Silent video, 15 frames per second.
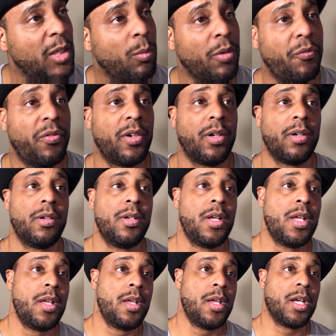with a
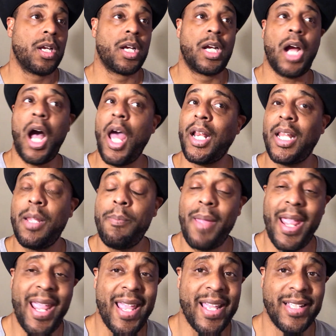godly
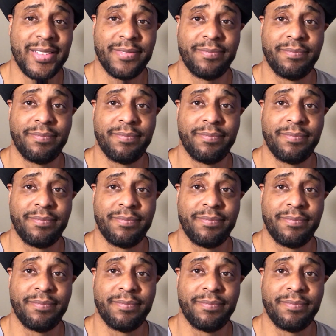man.